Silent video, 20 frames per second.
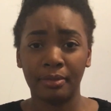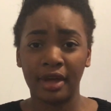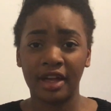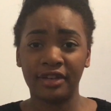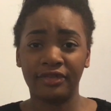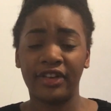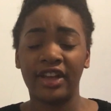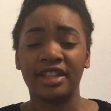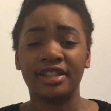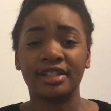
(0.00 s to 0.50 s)

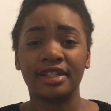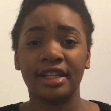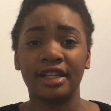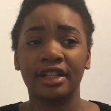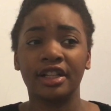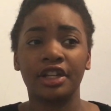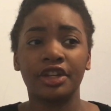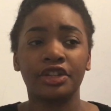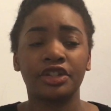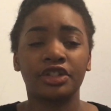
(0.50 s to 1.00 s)
advanced
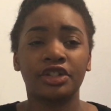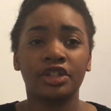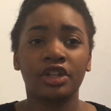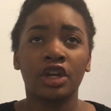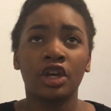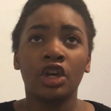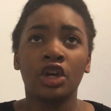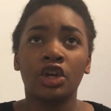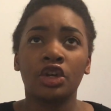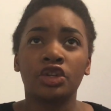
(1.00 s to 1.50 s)
English.
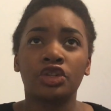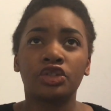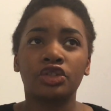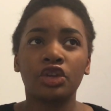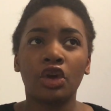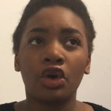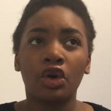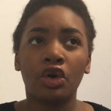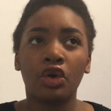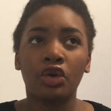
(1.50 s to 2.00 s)

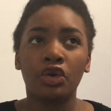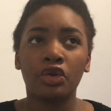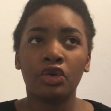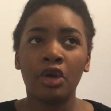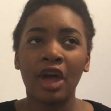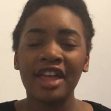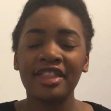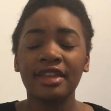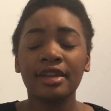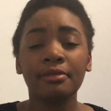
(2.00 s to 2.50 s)
So
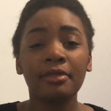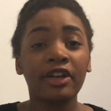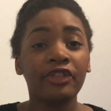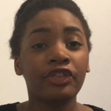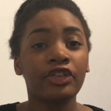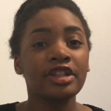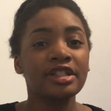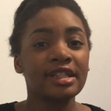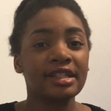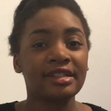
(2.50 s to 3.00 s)
I think my
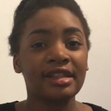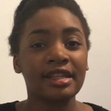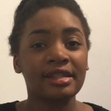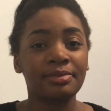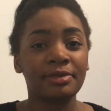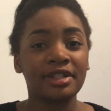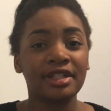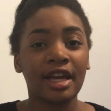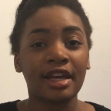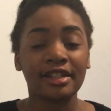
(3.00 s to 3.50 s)
first
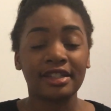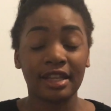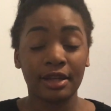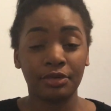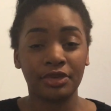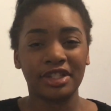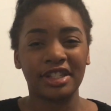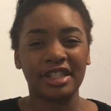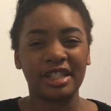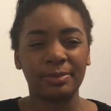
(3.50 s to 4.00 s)
assessment task, it
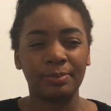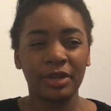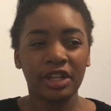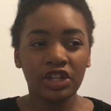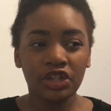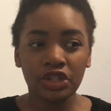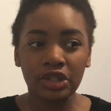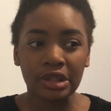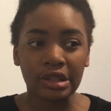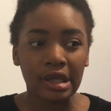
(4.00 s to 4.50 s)
was a
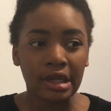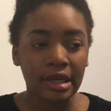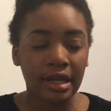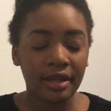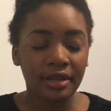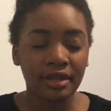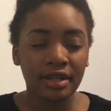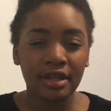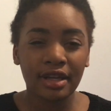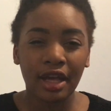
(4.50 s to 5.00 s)
speech, and
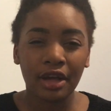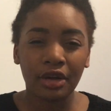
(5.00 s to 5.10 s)
I think